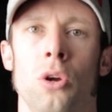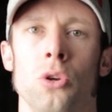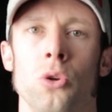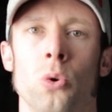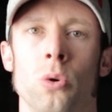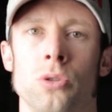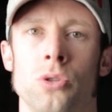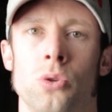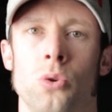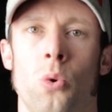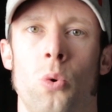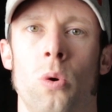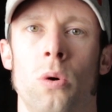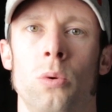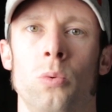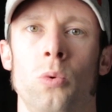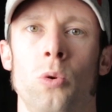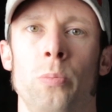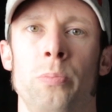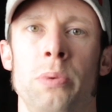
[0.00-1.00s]
Your
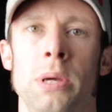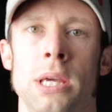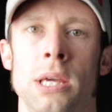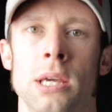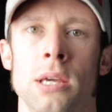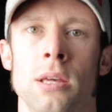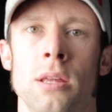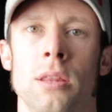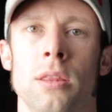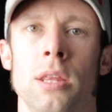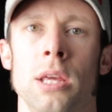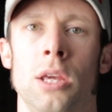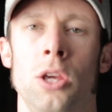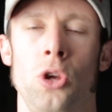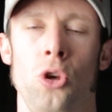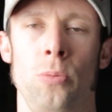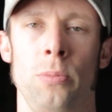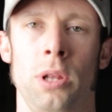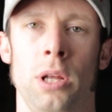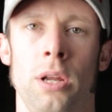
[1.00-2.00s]
score will be the
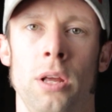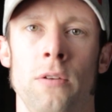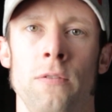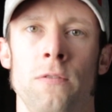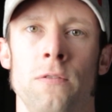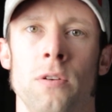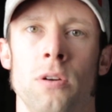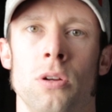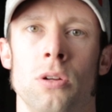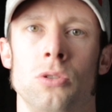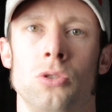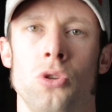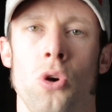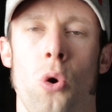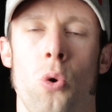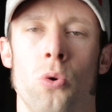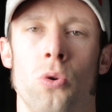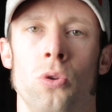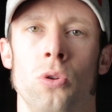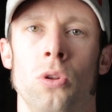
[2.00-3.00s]
cumulative
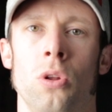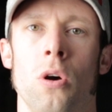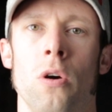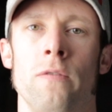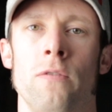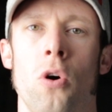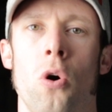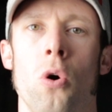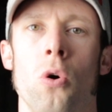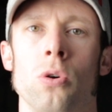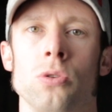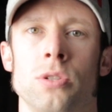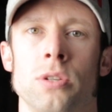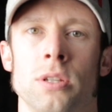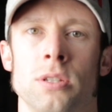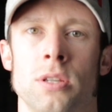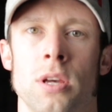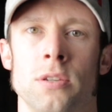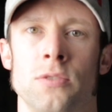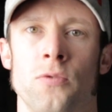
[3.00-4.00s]
total of all
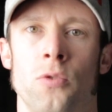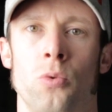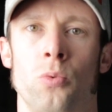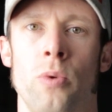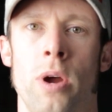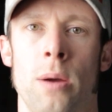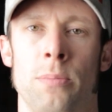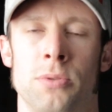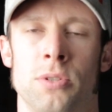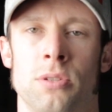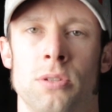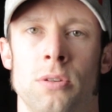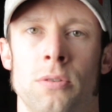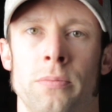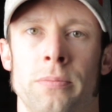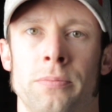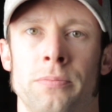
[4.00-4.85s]
successful reps.